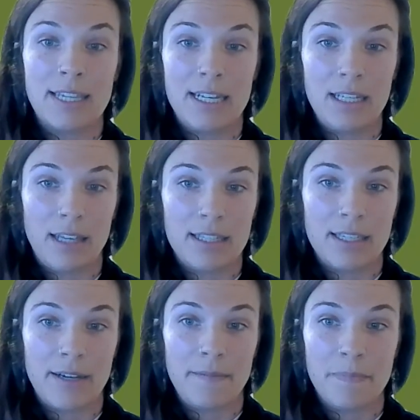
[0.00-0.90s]
Sandy
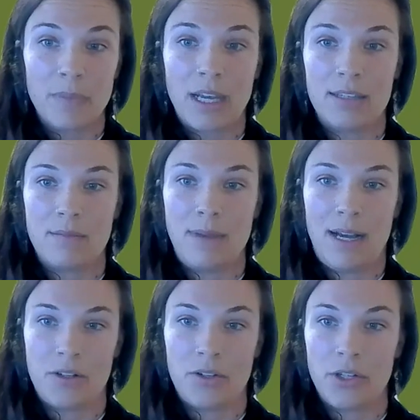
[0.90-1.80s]
Letzing has a
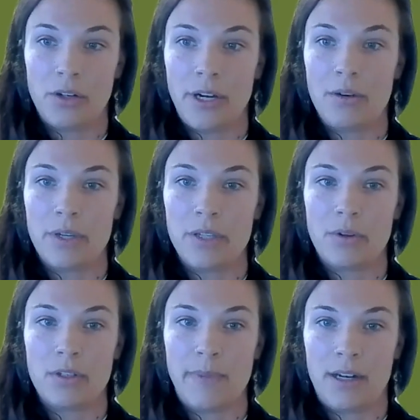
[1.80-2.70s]
master's degree in
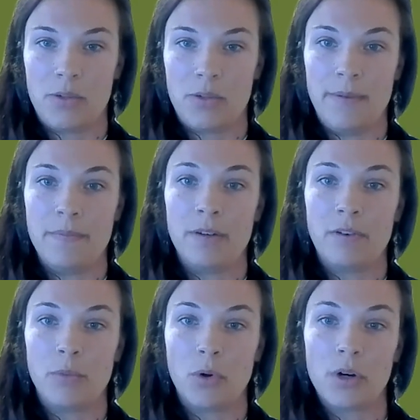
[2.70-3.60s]
resource management
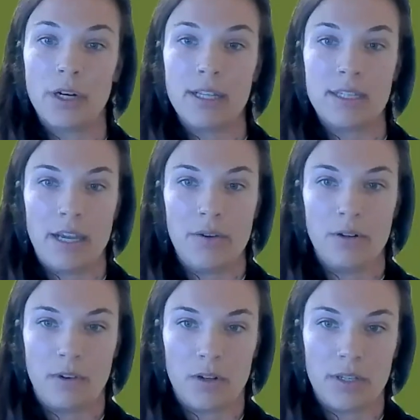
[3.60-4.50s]
from Oregon State
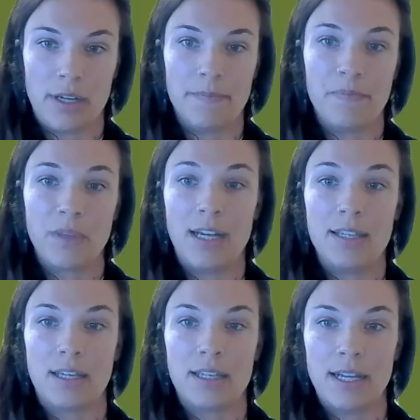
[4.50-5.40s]
University and
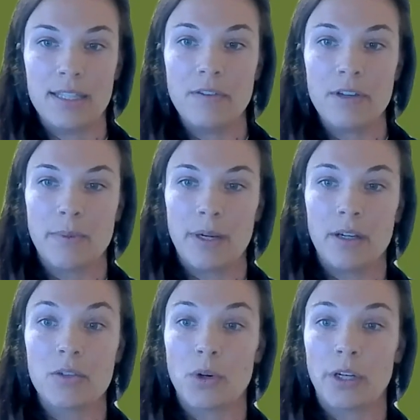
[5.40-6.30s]
has extensive
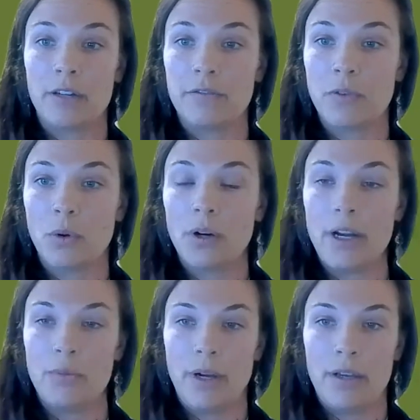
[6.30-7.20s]
experience working for
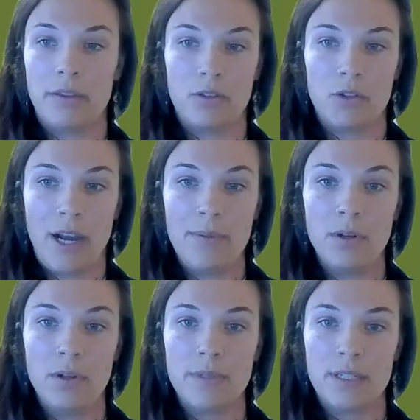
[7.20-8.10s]
and with
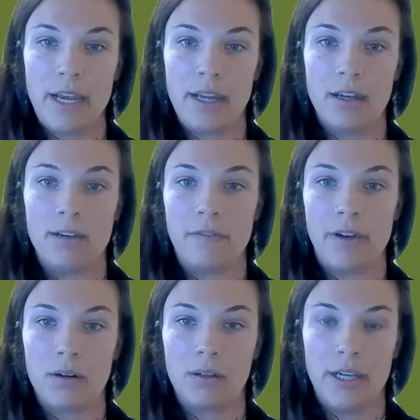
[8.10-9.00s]
tribal, state, and
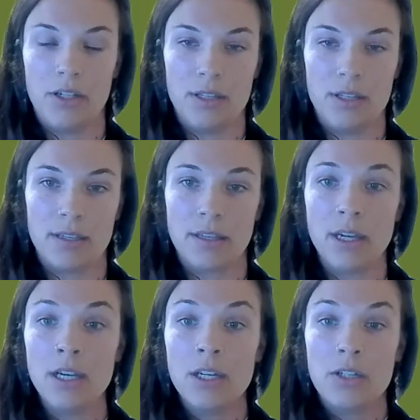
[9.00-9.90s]
federal agencies
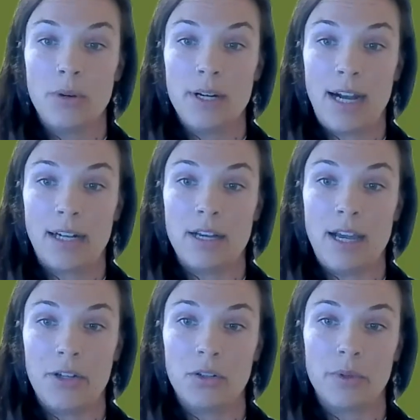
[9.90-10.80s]
to enact
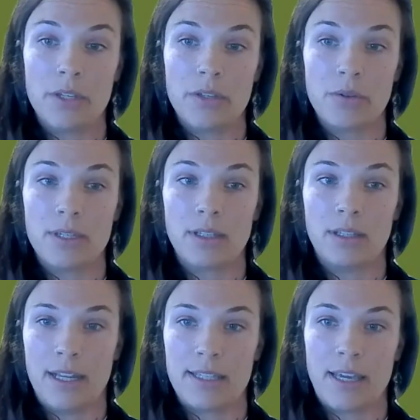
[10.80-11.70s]
natural resource
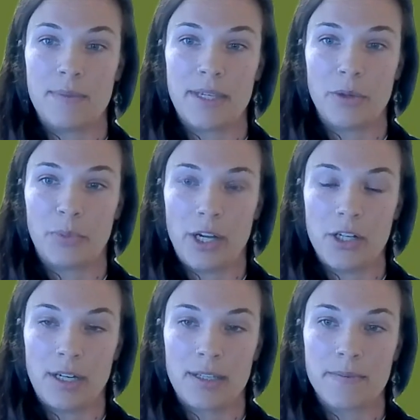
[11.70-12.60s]
landscape scale
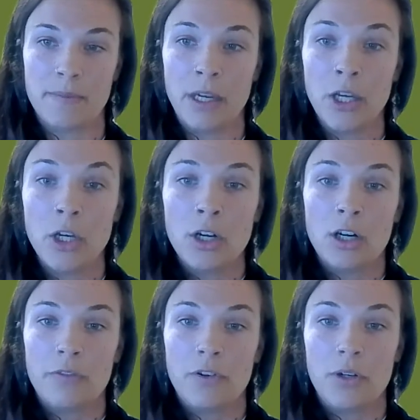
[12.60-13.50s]
projects.
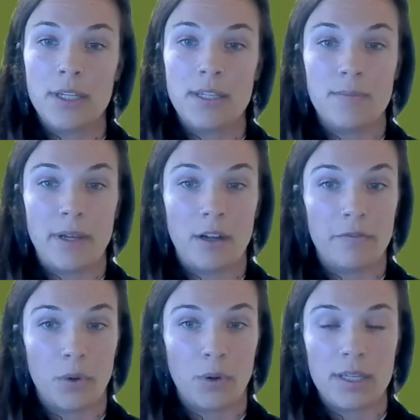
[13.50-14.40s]
Her focus has been
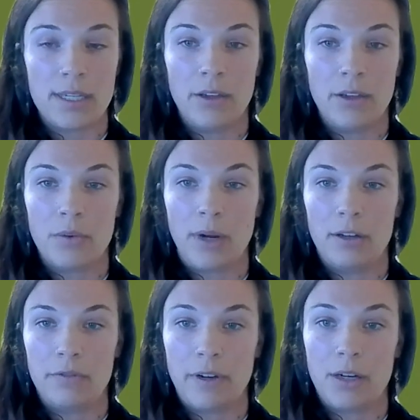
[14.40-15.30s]
on forest health and
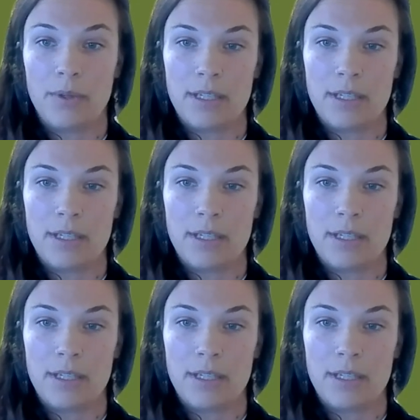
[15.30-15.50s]
wildfire